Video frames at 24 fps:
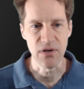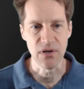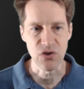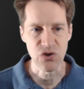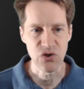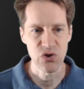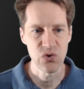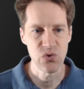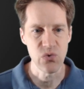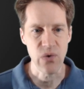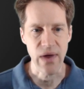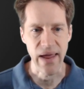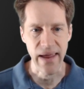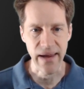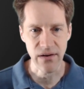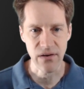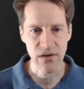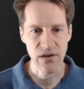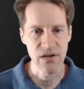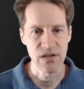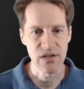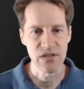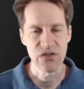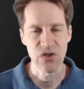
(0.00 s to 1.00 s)
two
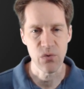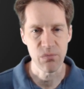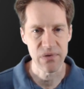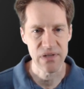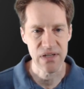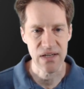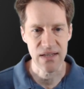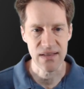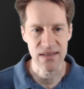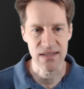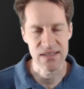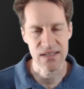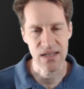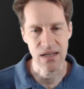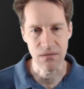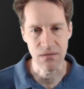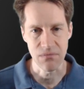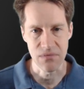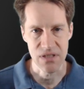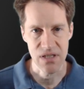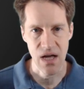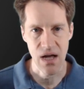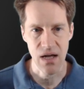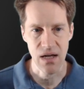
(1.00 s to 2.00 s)
areas open at the
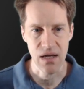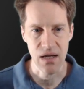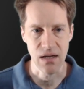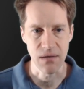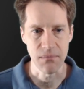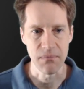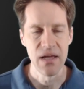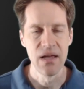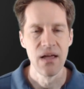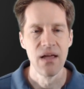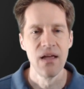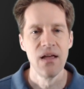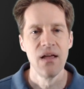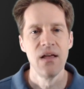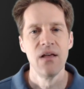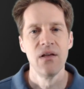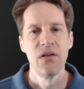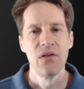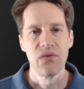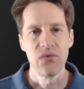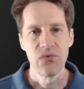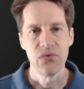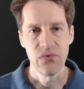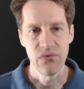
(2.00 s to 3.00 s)
same time,
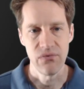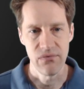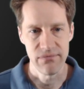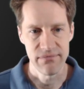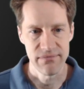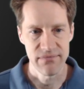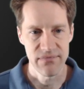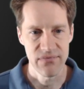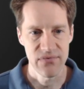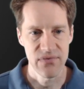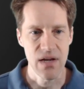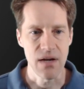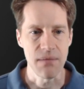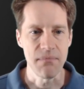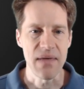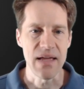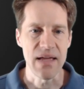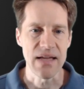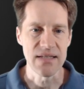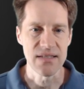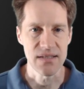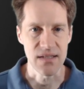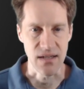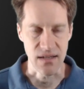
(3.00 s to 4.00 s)
then it
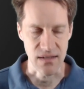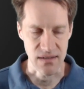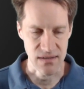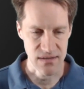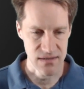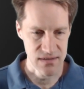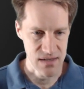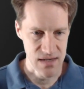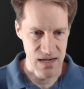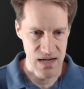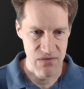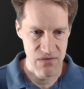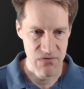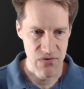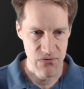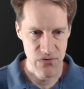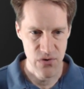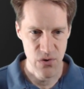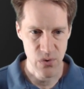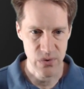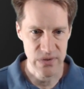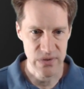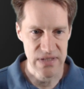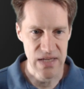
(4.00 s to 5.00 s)
makes sense. And I have a
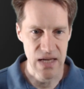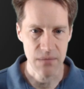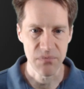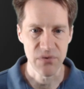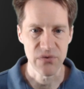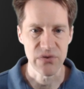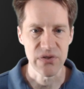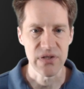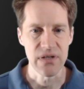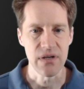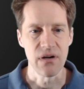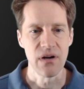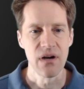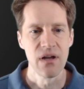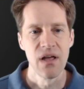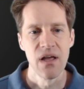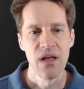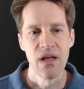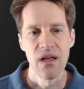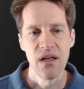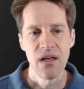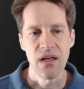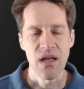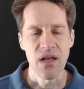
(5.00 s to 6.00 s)
few examples here.
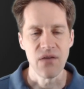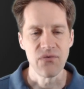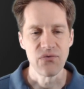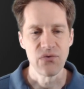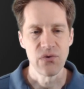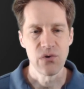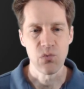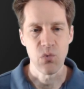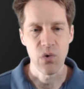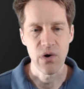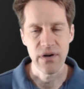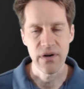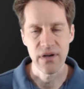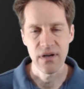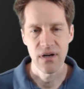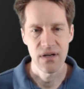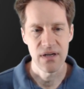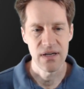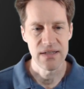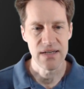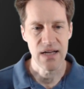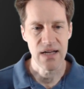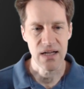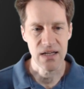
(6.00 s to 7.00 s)
If you're working
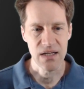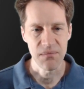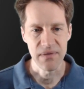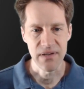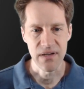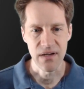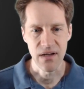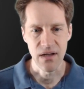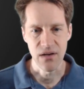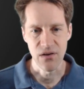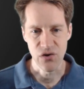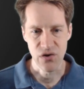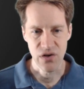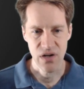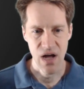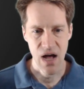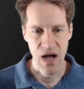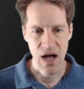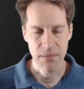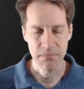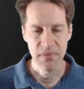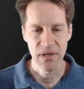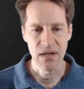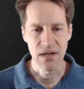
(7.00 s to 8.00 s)
on a document and you're
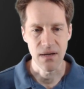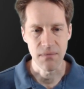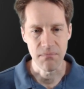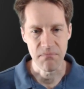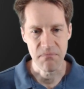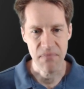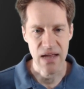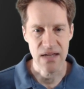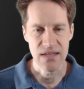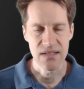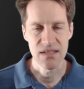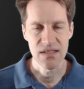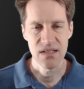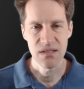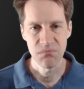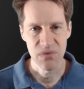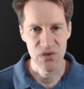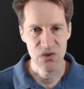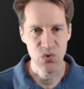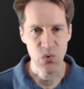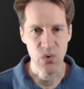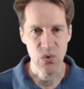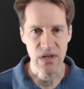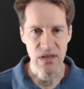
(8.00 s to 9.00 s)
copying and pasting
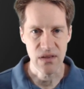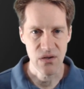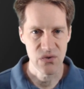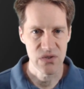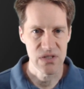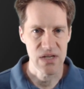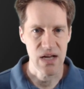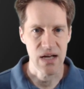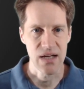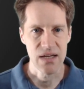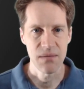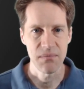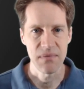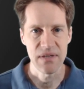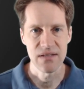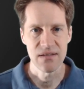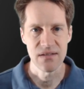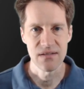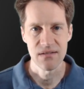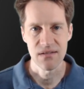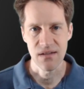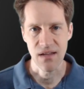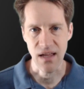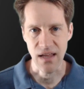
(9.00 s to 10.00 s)
between those
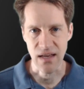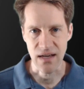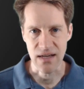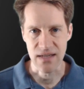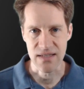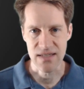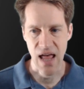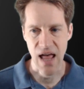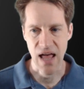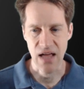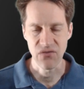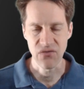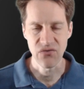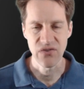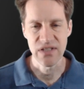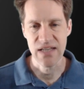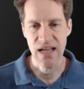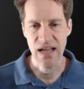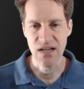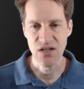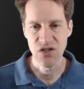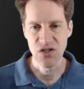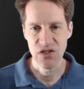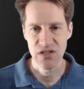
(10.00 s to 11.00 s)
documents, and it's
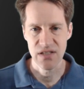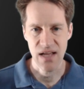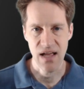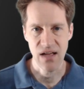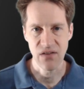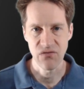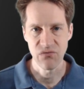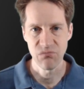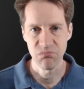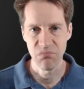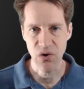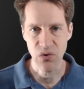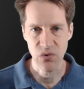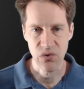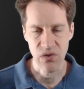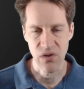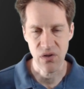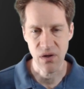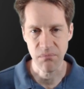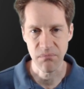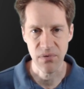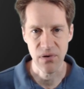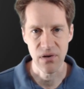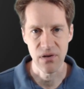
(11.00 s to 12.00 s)
advantageous to have both
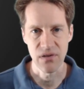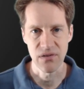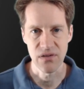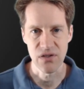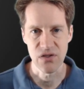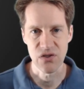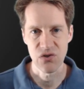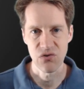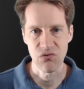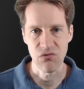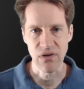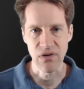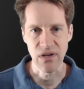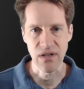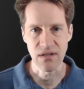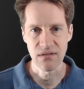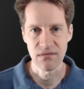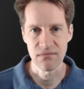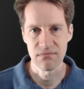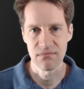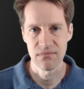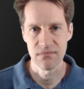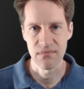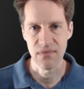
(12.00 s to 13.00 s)
up on the
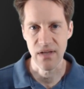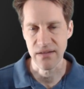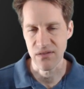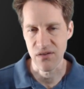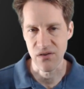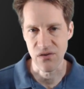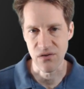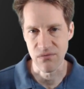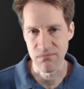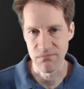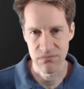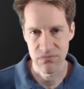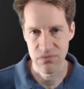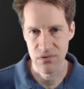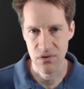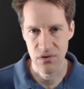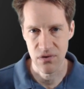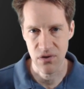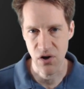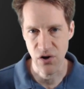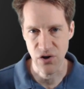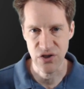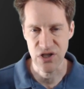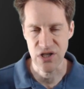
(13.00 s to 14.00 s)
screen, like they're
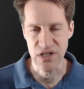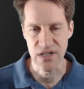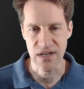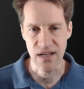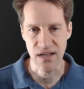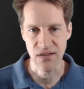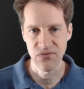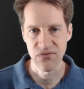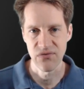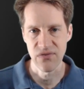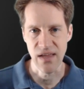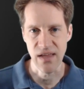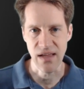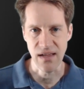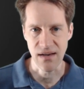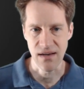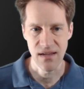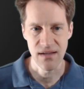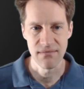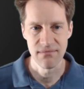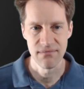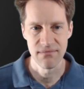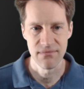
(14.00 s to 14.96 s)
large enough that it